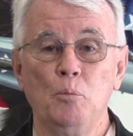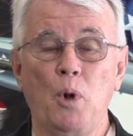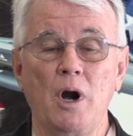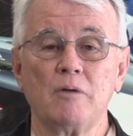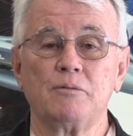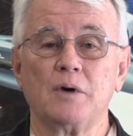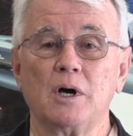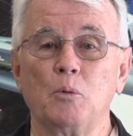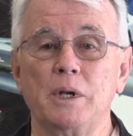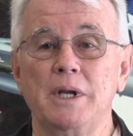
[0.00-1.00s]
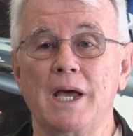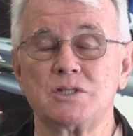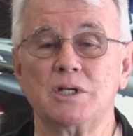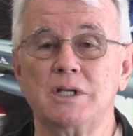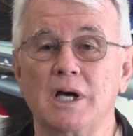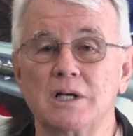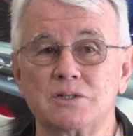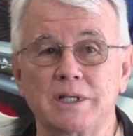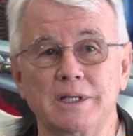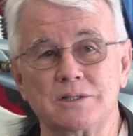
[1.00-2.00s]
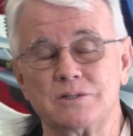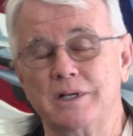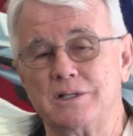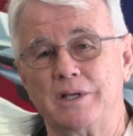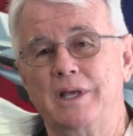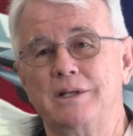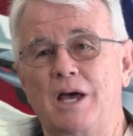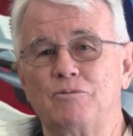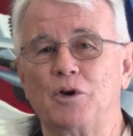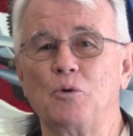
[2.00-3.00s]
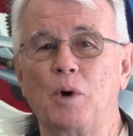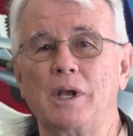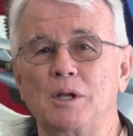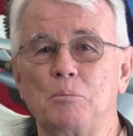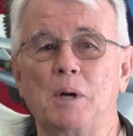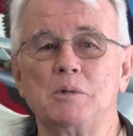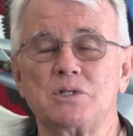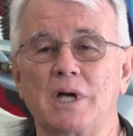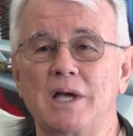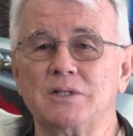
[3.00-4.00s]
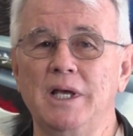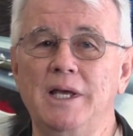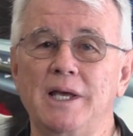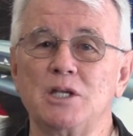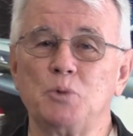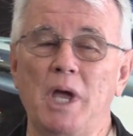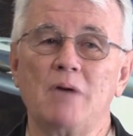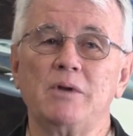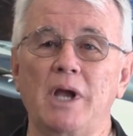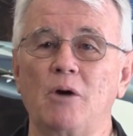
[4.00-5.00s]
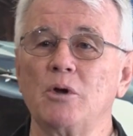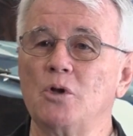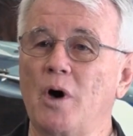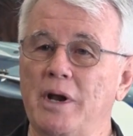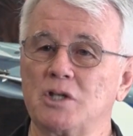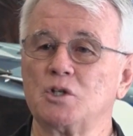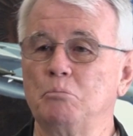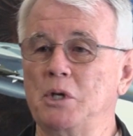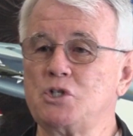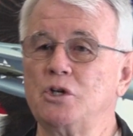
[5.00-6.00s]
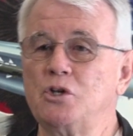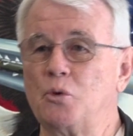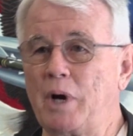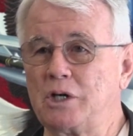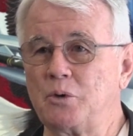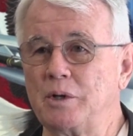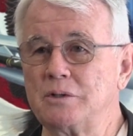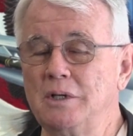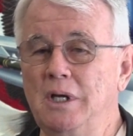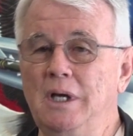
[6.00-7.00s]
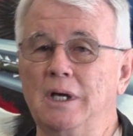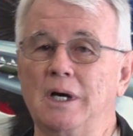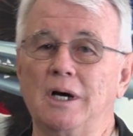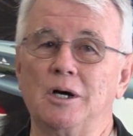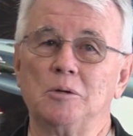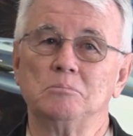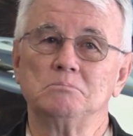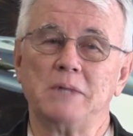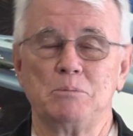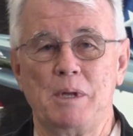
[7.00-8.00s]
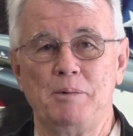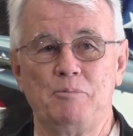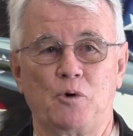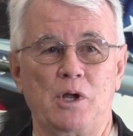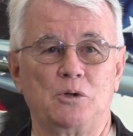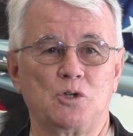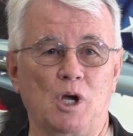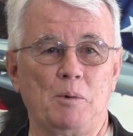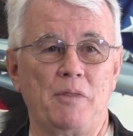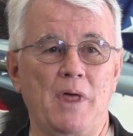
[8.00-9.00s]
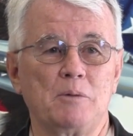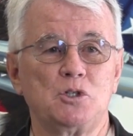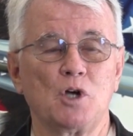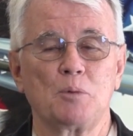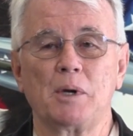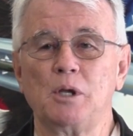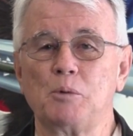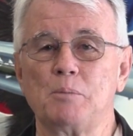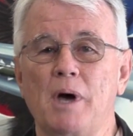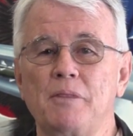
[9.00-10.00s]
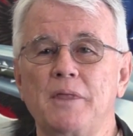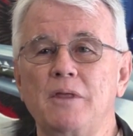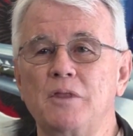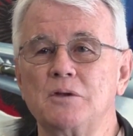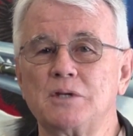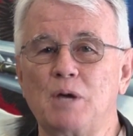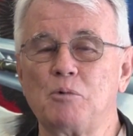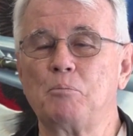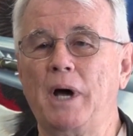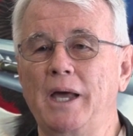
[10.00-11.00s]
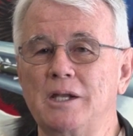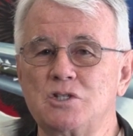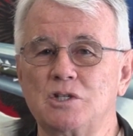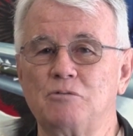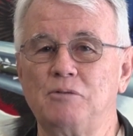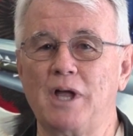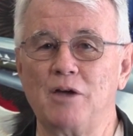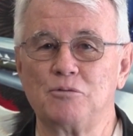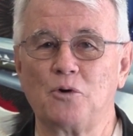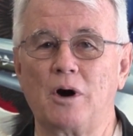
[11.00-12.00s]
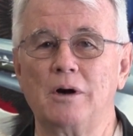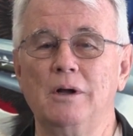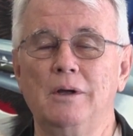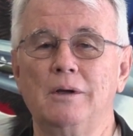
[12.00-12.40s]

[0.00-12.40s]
Part of what NASA does is, and it's again not very widely publicized, is we have an aeronautics mission directorate. And maybe before I could talk about that, let's talk about a little bit about the type of pilots that fly for